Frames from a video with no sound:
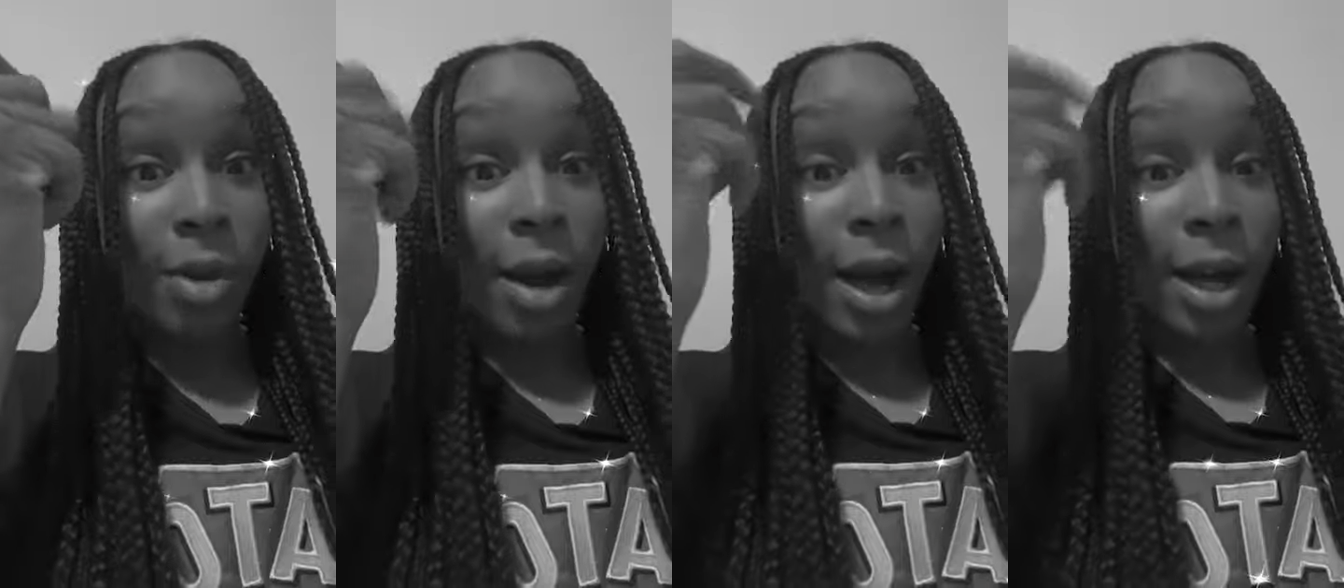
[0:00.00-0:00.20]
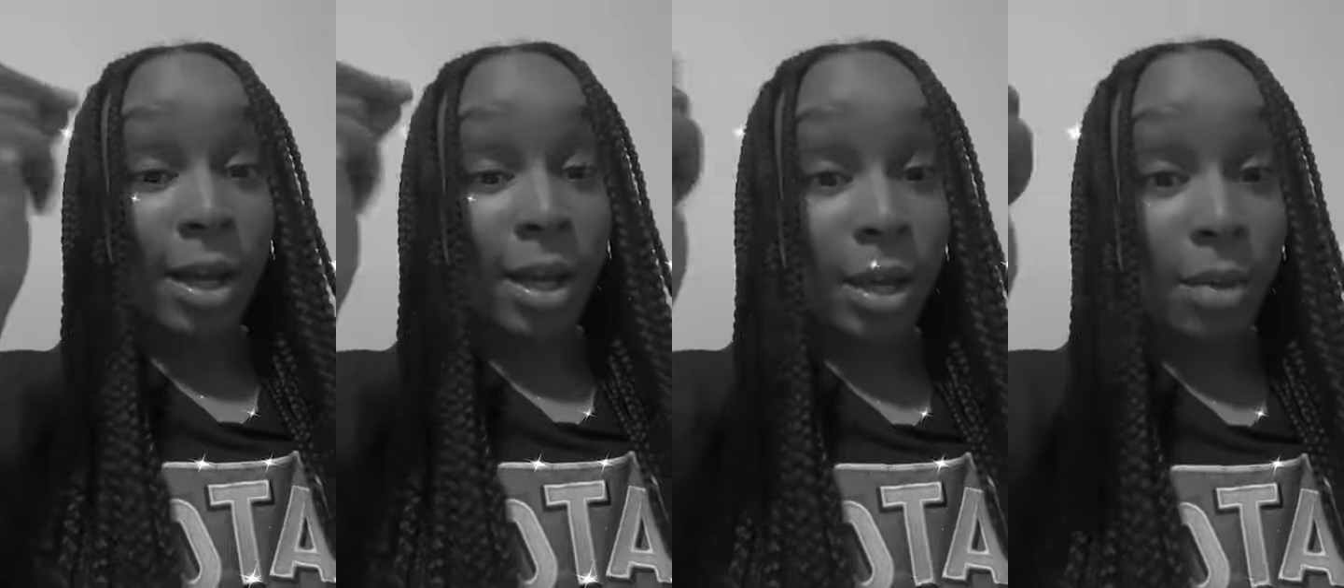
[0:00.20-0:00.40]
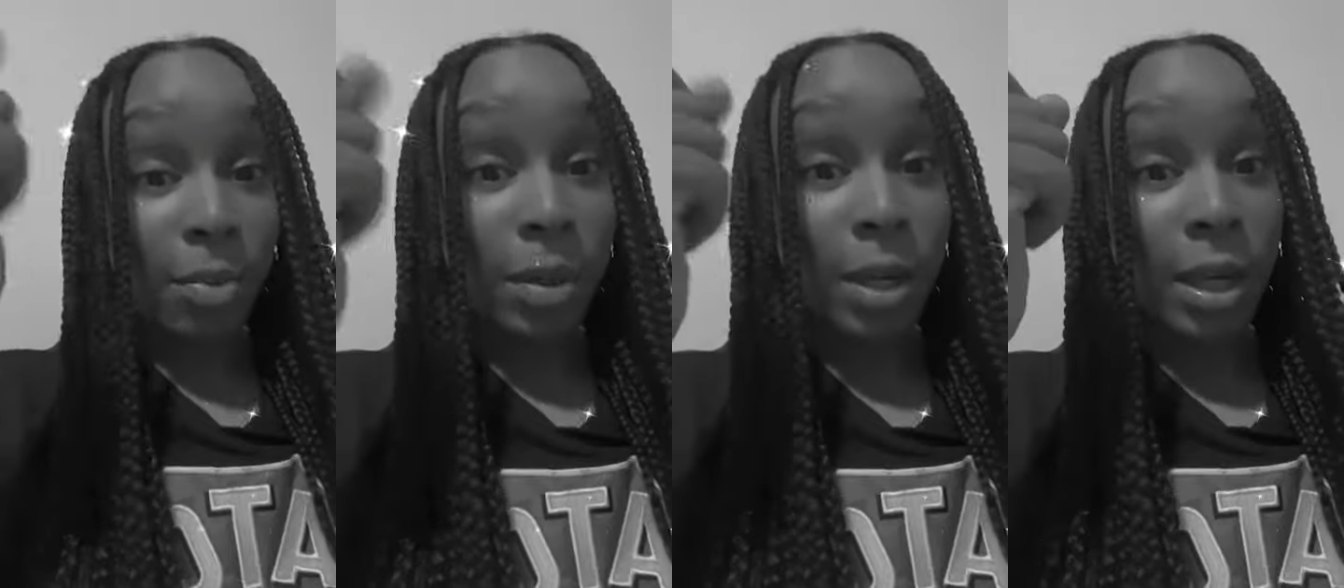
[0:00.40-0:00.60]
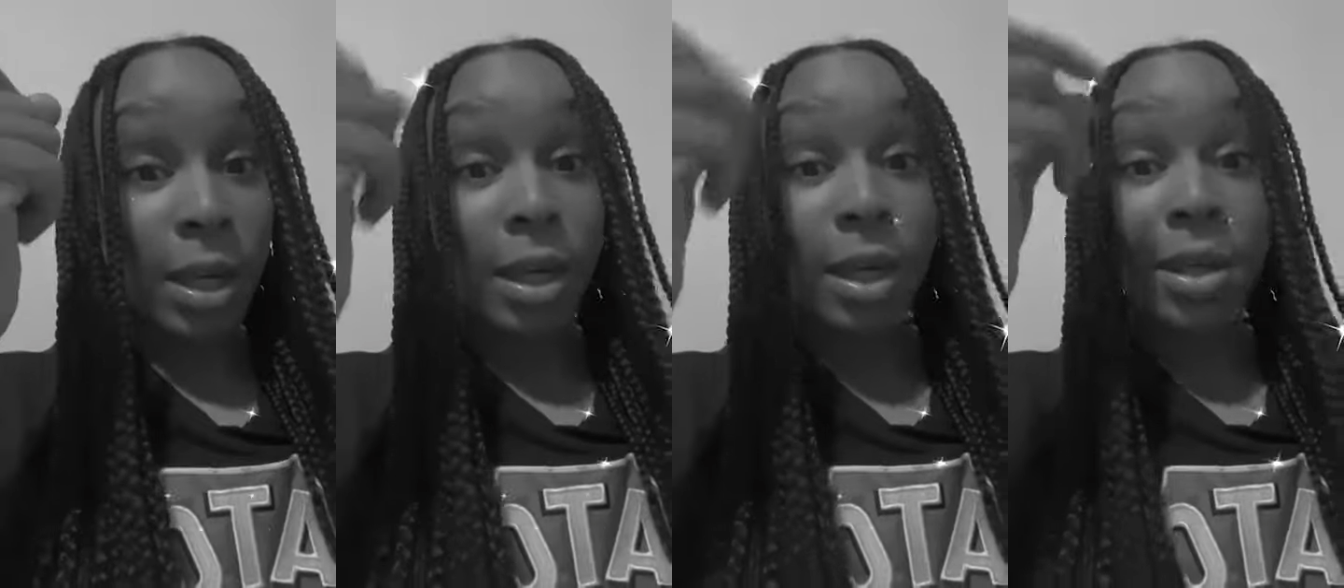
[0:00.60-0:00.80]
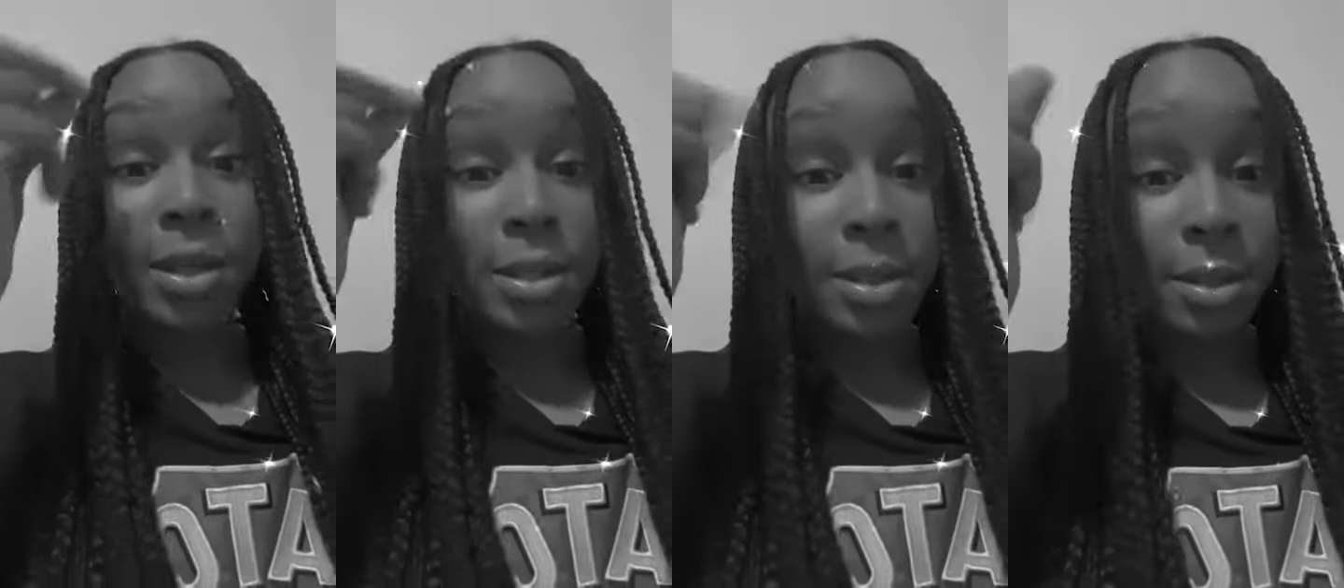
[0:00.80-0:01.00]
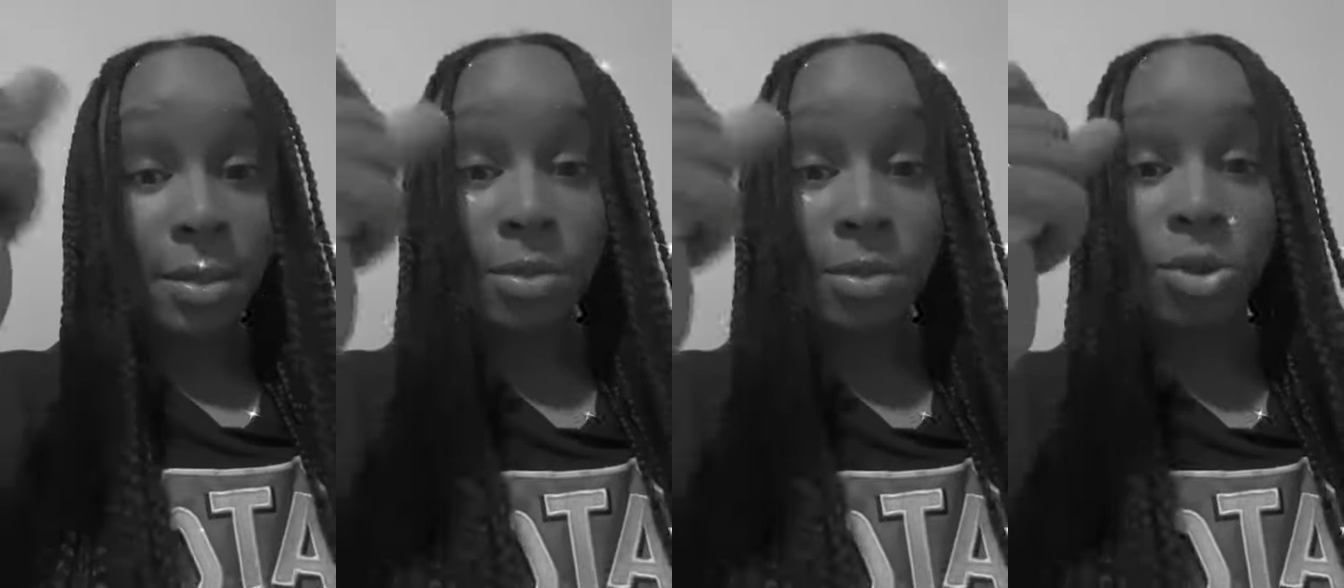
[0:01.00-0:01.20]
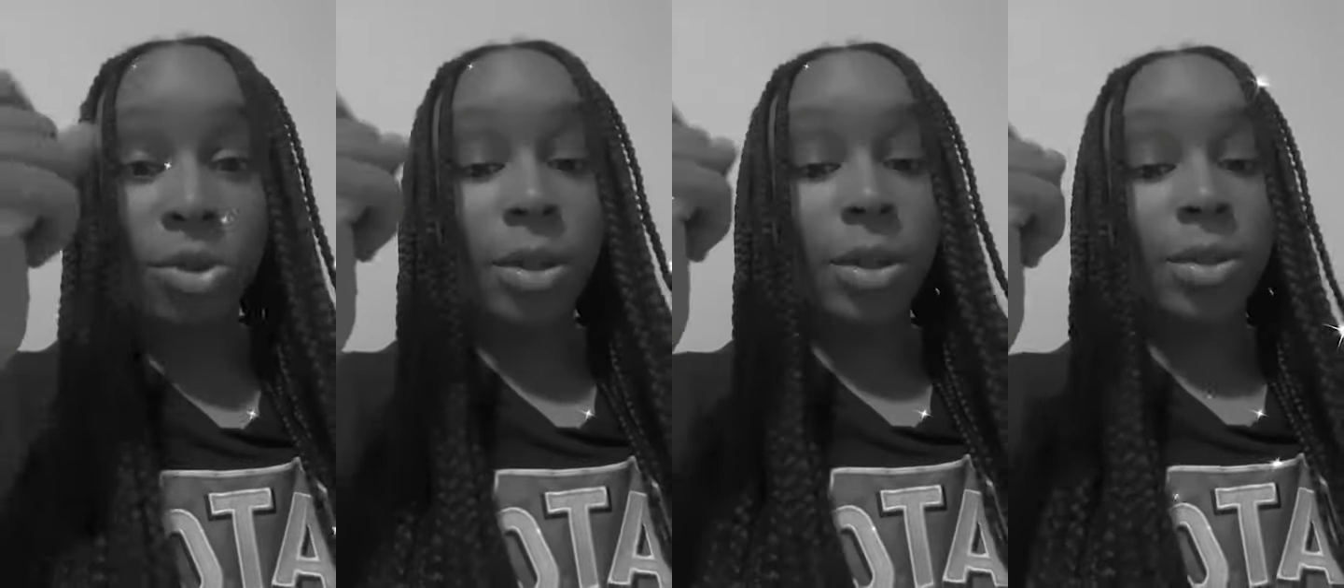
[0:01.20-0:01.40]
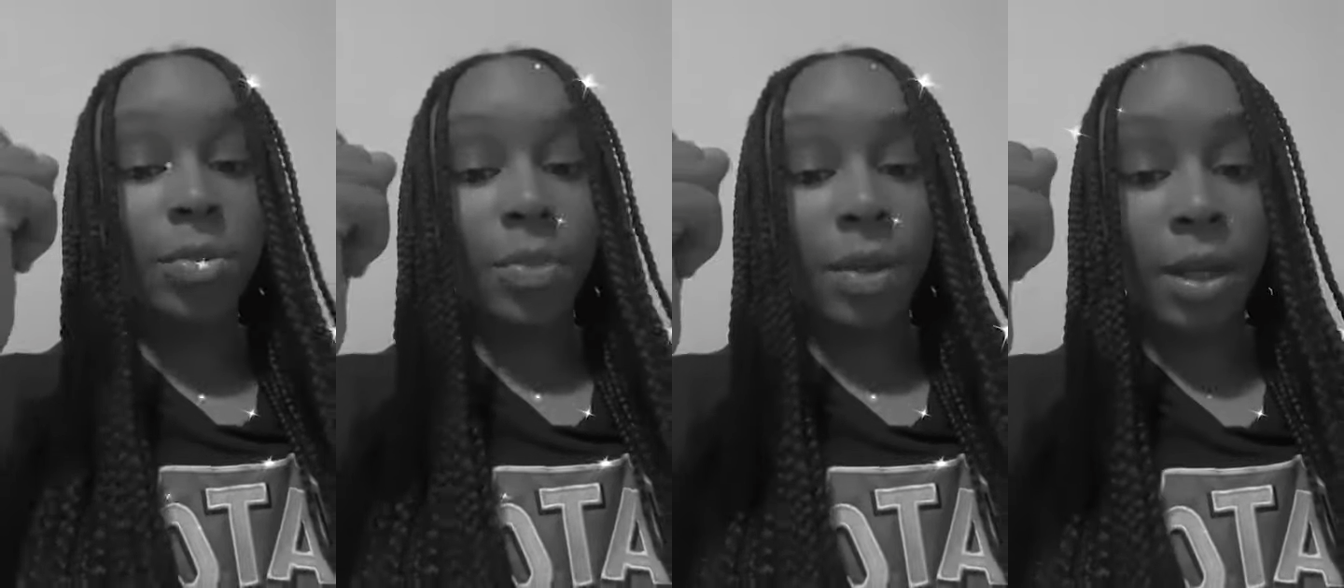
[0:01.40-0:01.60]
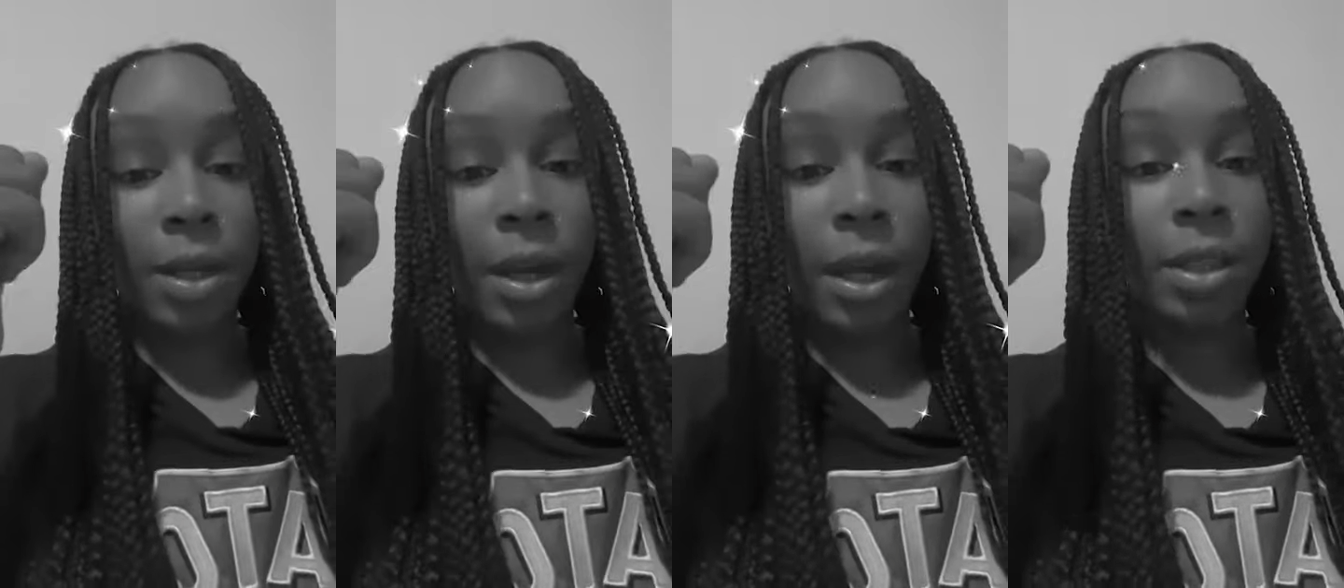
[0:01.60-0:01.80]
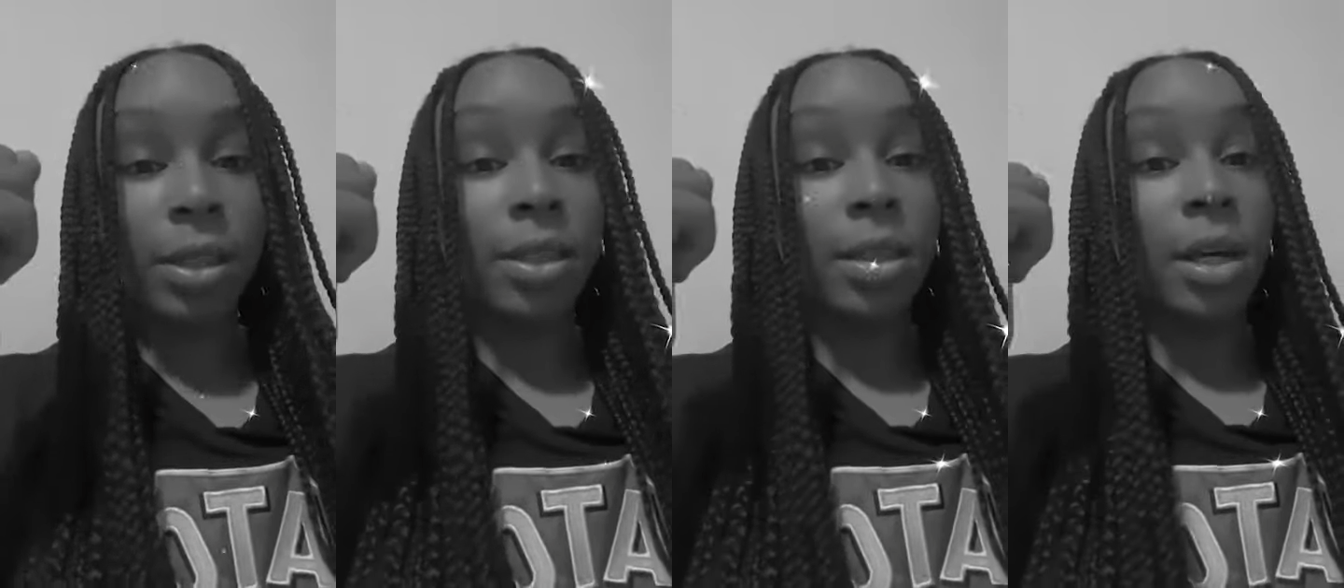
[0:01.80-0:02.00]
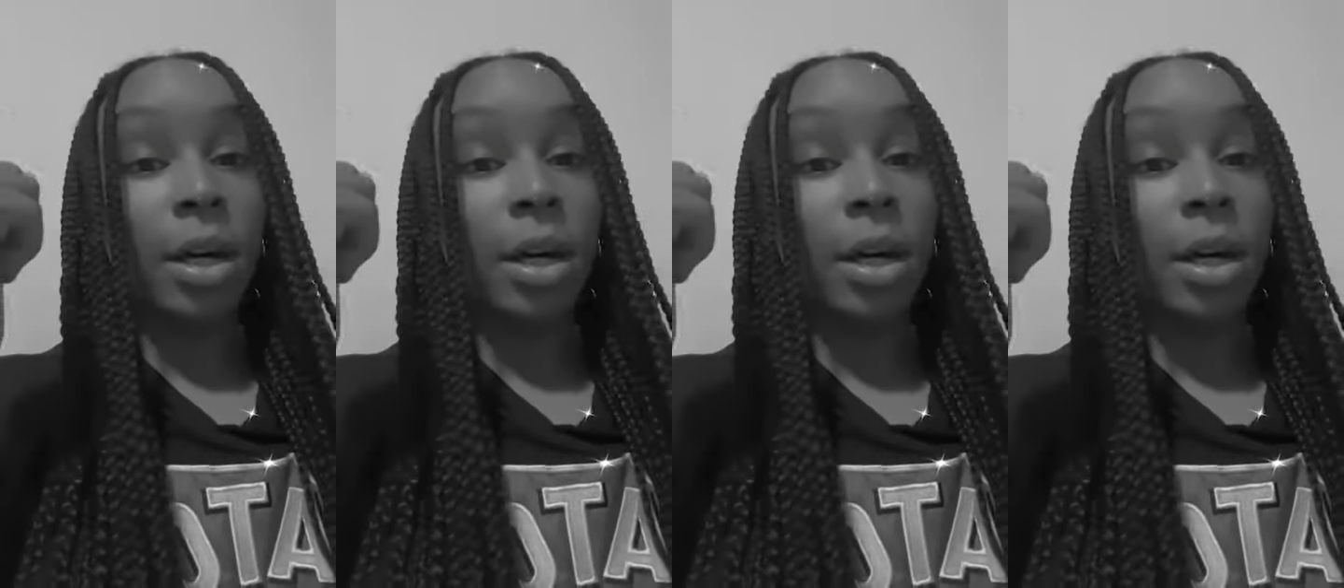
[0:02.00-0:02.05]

You gotta keep kids. Trust me,